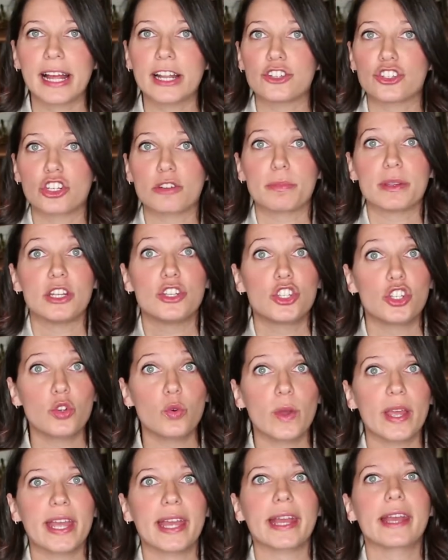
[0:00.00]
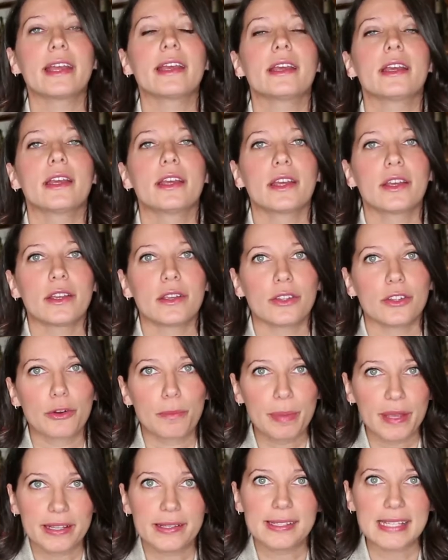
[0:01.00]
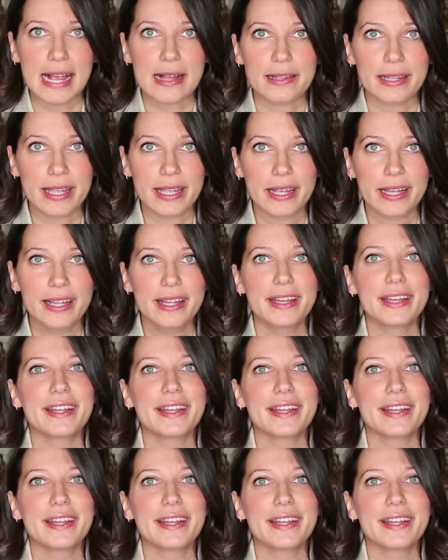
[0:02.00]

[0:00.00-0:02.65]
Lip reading: and should be doing your big selling.